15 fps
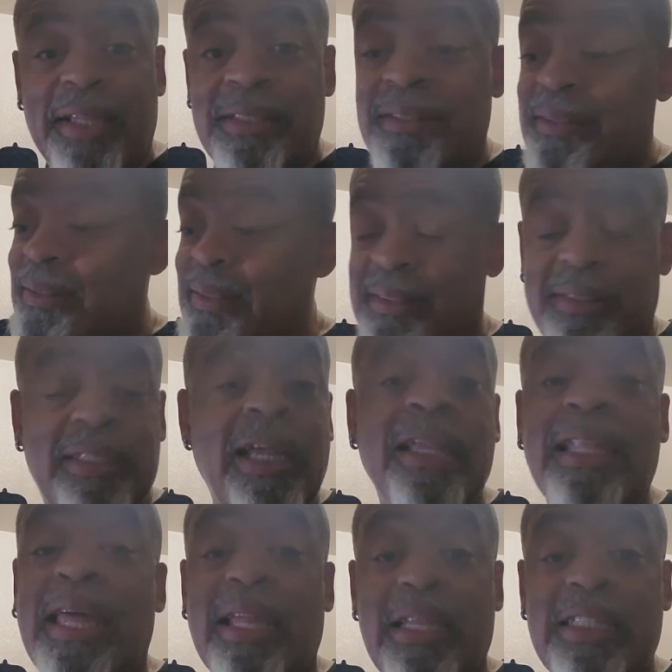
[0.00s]
it. Tell it
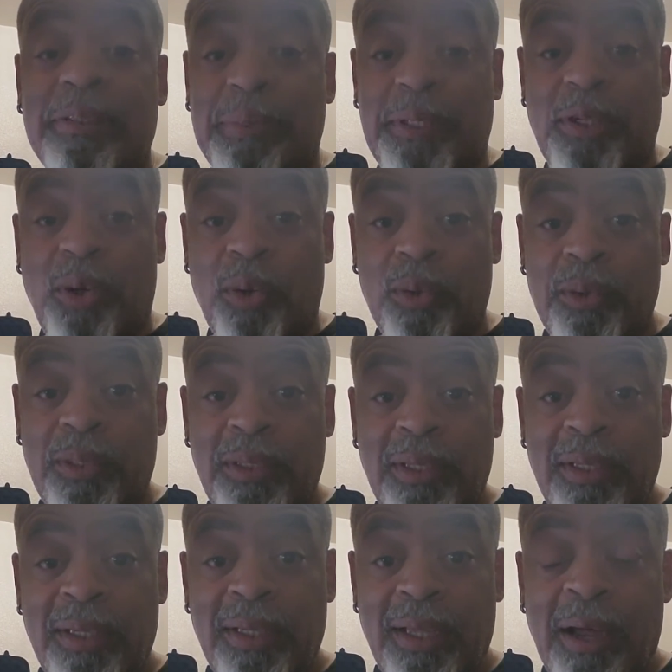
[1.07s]
like it needs to be told.
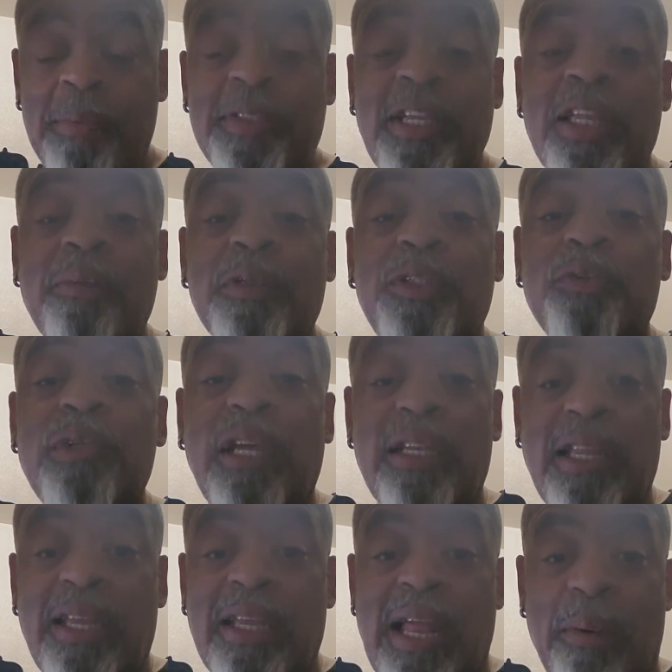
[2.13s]
I'm going to tell you what you need
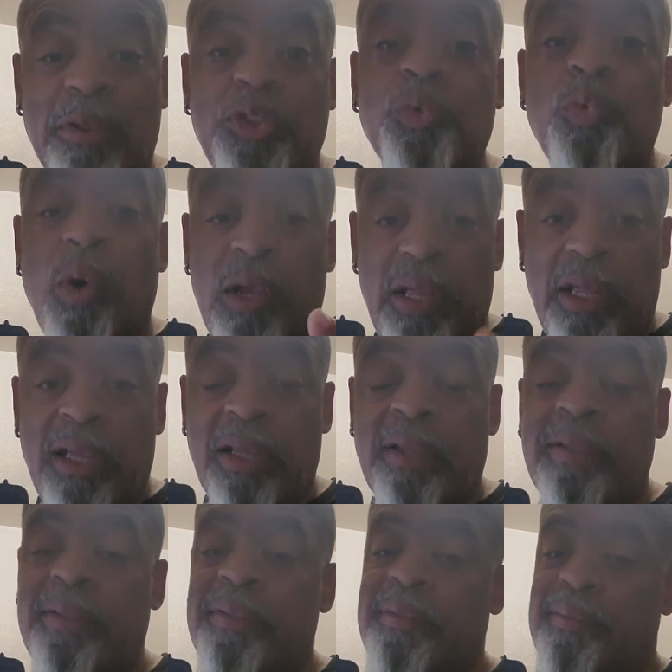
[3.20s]
to hear, not what you want to hear.
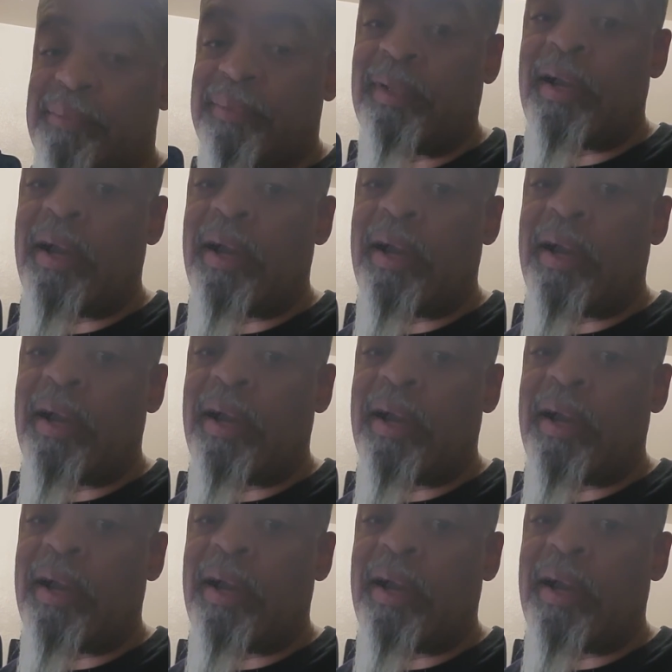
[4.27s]
All